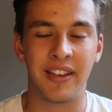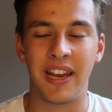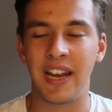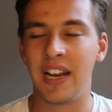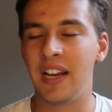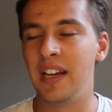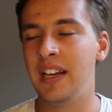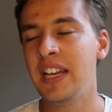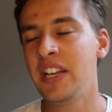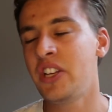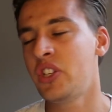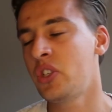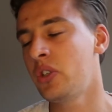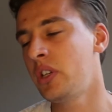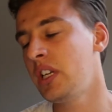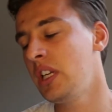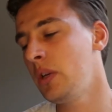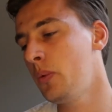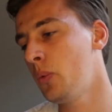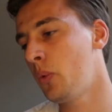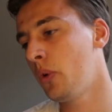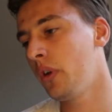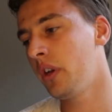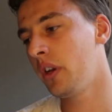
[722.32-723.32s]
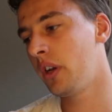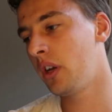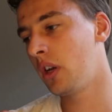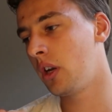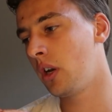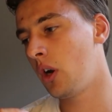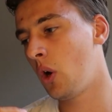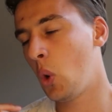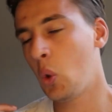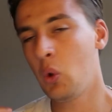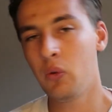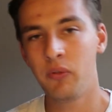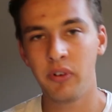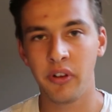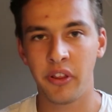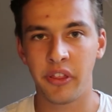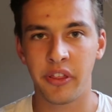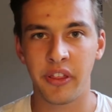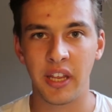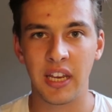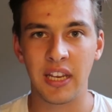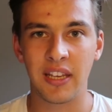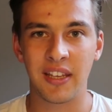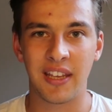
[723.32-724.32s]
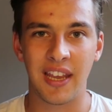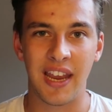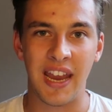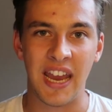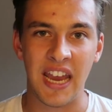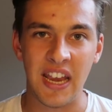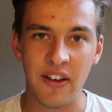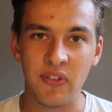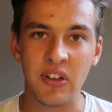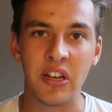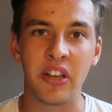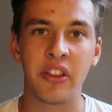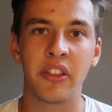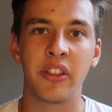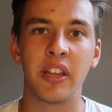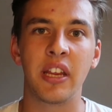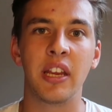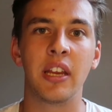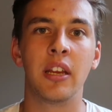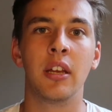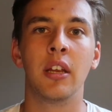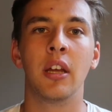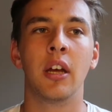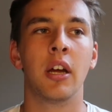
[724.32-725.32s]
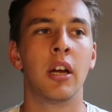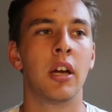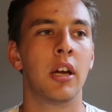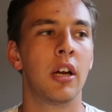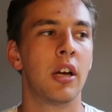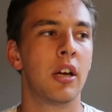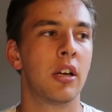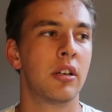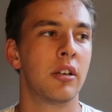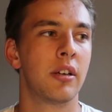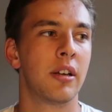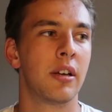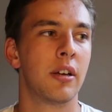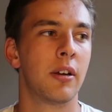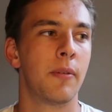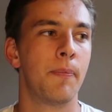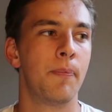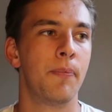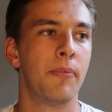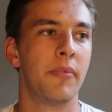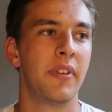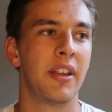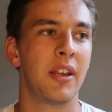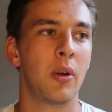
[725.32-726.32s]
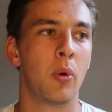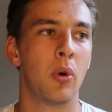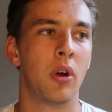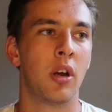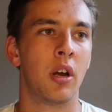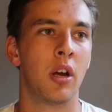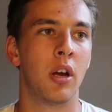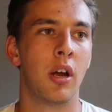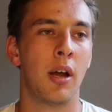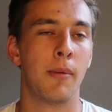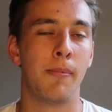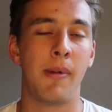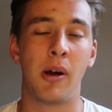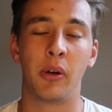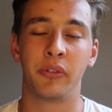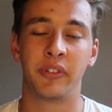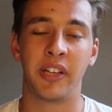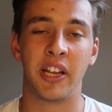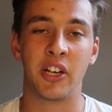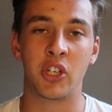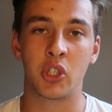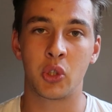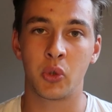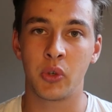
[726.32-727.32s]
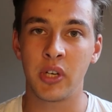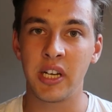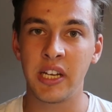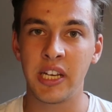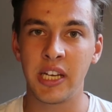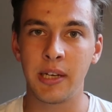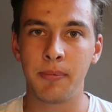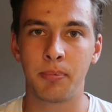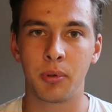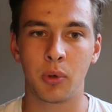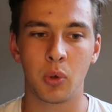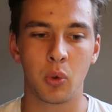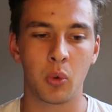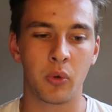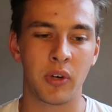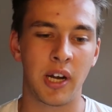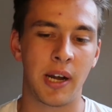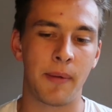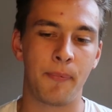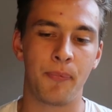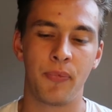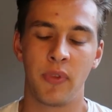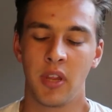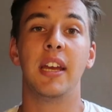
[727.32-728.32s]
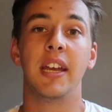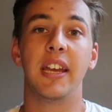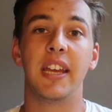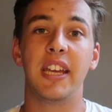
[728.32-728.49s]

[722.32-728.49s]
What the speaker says: They literally want to overthink everything about their training program.